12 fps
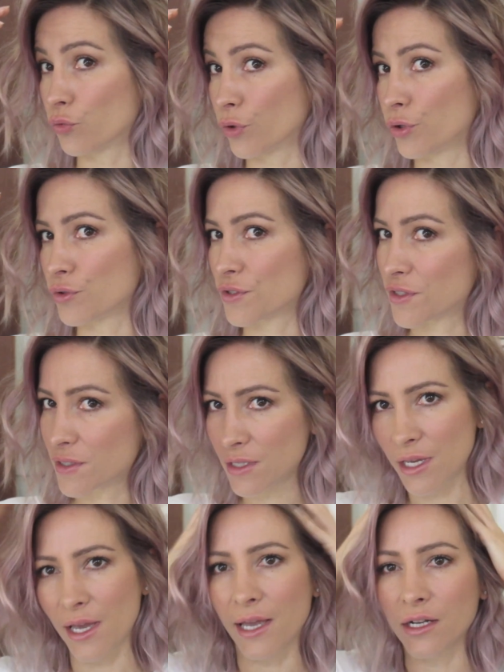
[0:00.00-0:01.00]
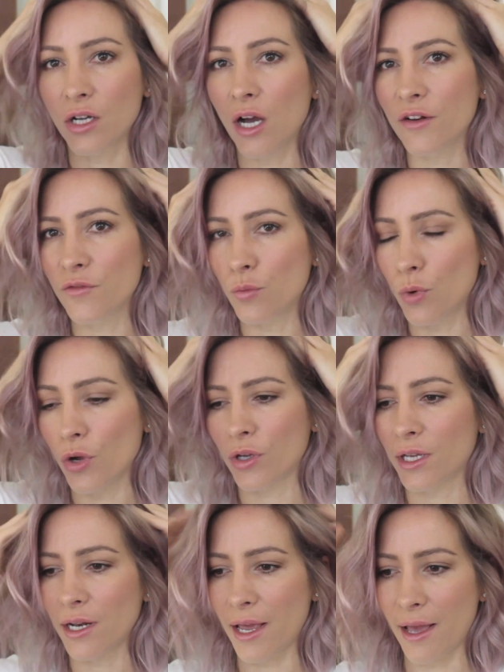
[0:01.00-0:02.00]
roots and kind of
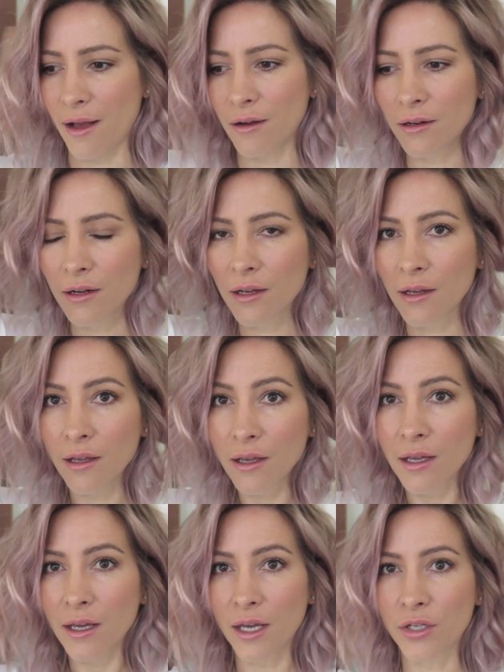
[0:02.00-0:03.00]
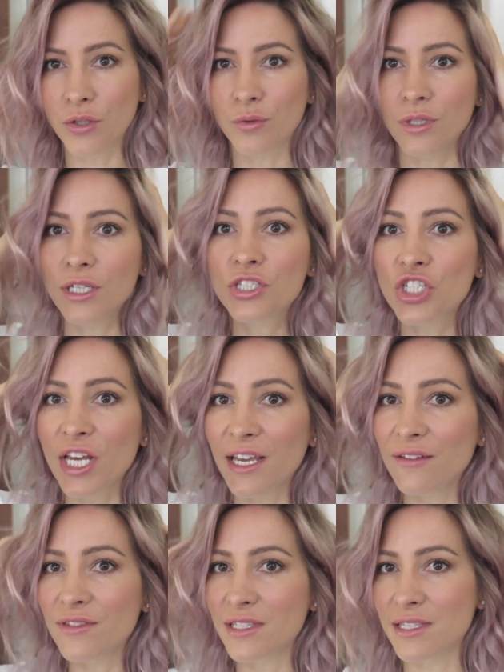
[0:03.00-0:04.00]
work it out, and you'll
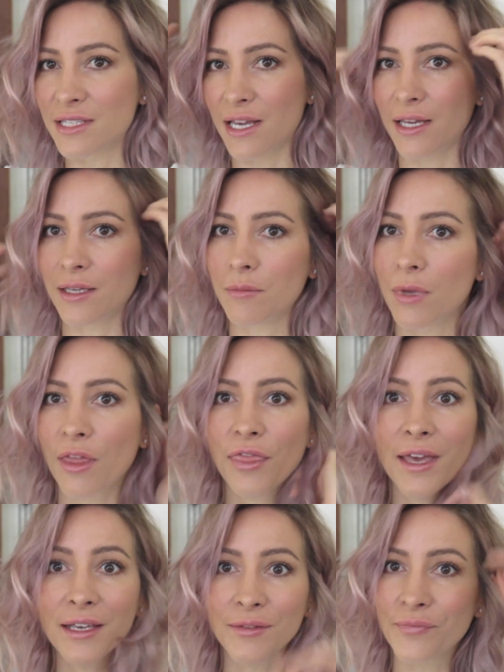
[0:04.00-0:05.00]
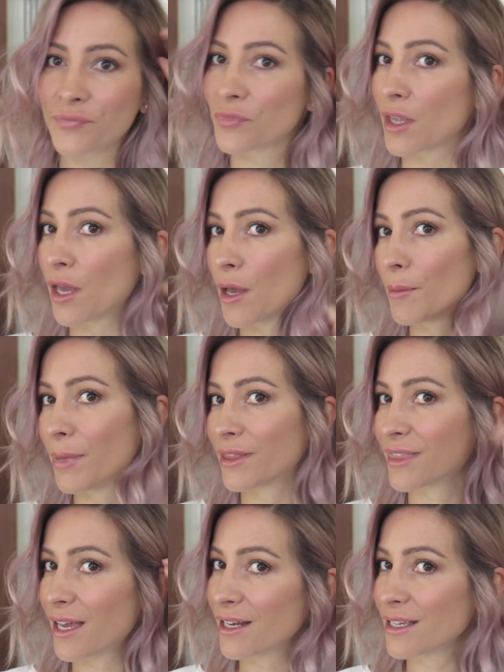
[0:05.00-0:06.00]
achieve the same thing.
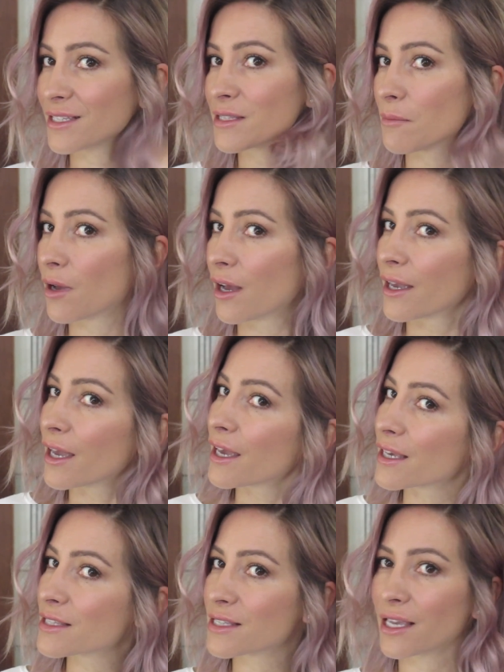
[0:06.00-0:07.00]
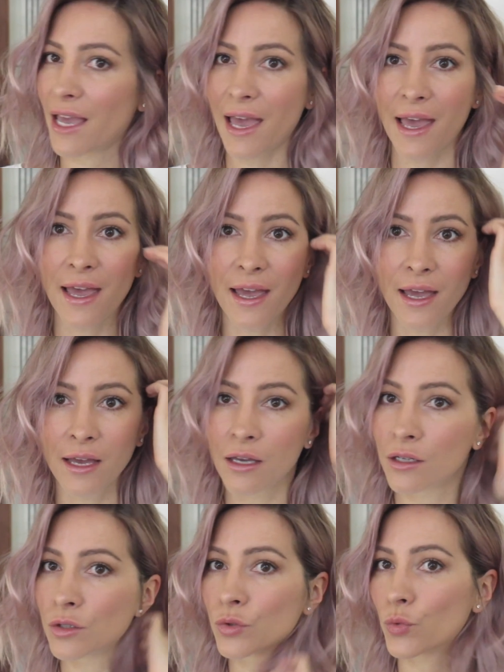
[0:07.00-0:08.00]
But that is my easy hair
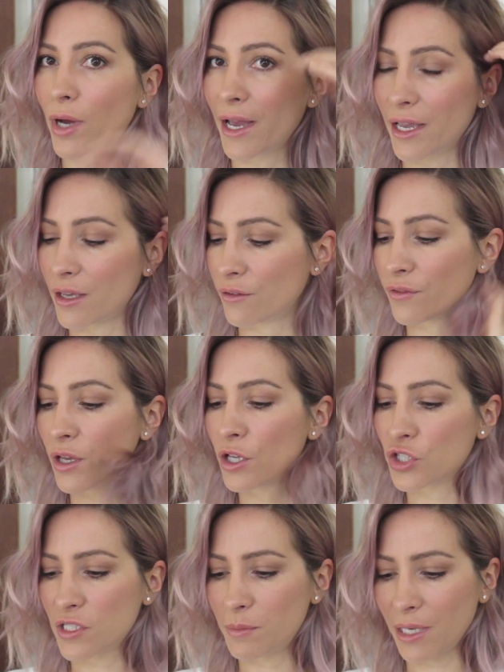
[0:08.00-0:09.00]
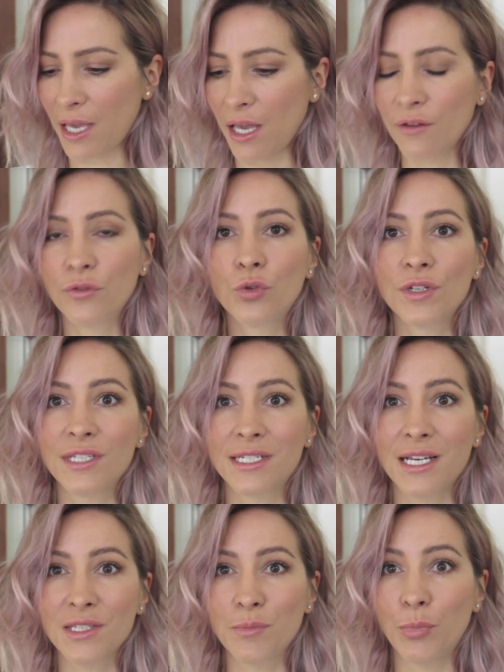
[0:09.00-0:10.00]
wave. Just be careful because
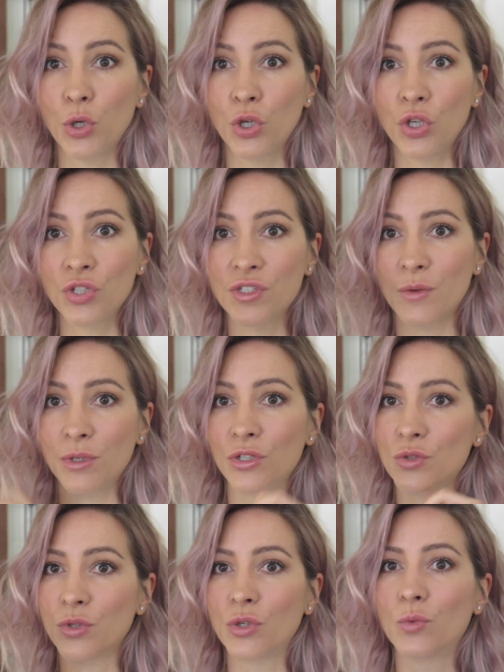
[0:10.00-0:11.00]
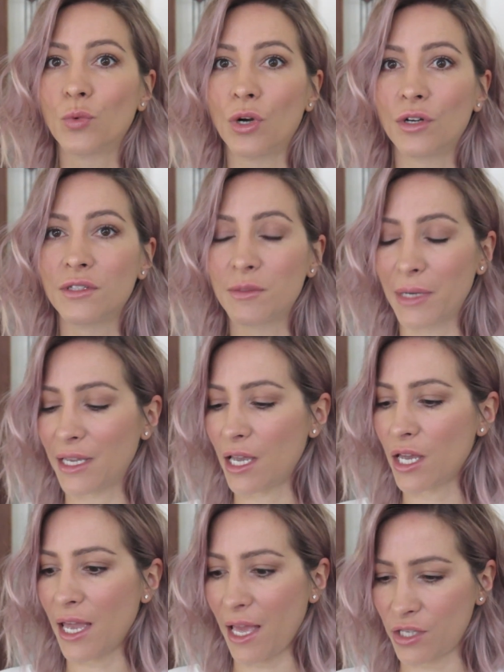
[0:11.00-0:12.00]
it does burn, so when you're doing your wands,
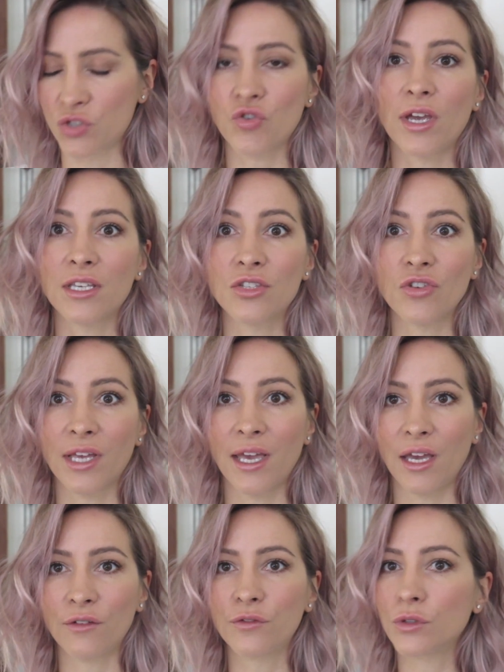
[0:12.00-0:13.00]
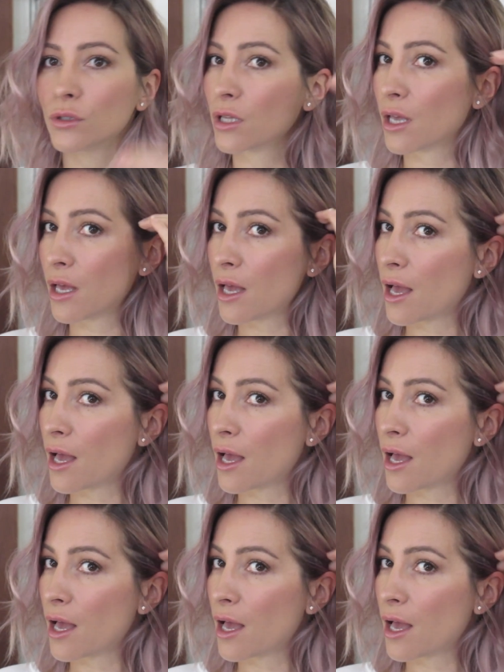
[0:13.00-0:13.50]
be extra careful.